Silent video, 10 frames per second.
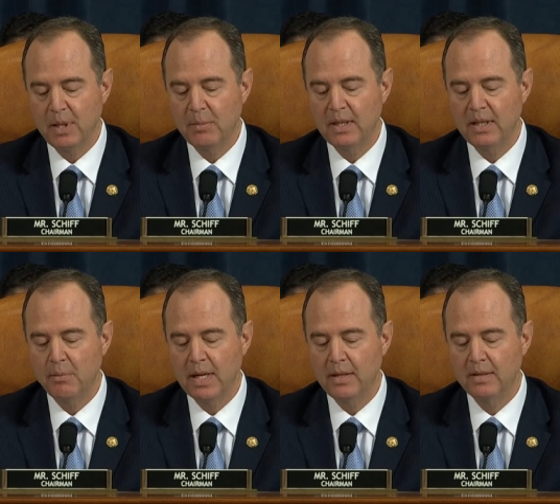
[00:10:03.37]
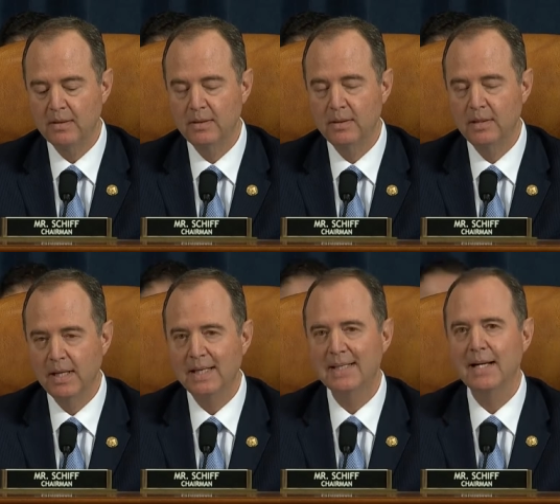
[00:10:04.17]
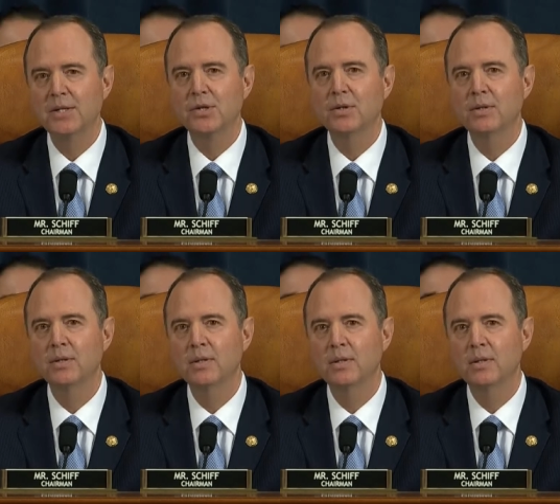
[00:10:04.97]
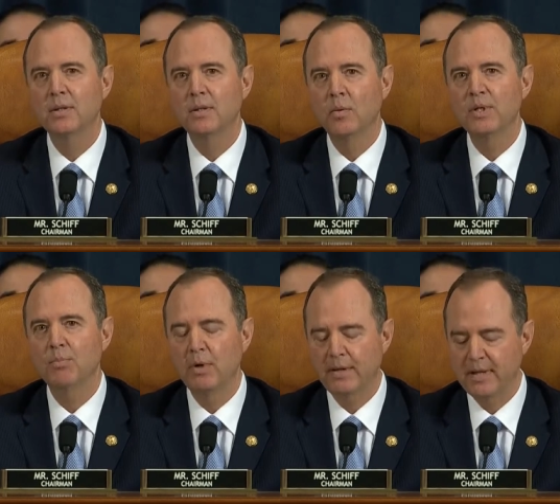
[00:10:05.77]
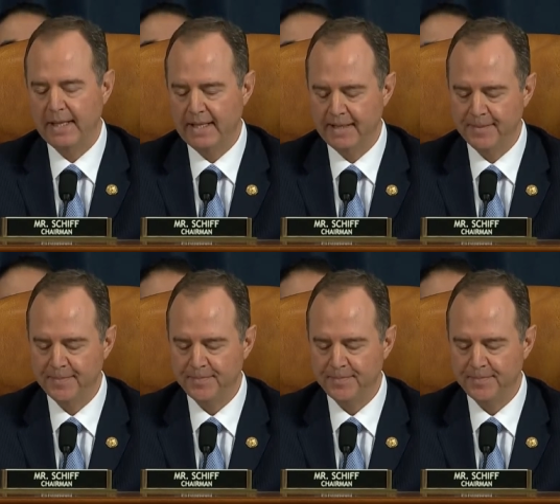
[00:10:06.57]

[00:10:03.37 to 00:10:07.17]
publicly about it, his answer was breathtaking.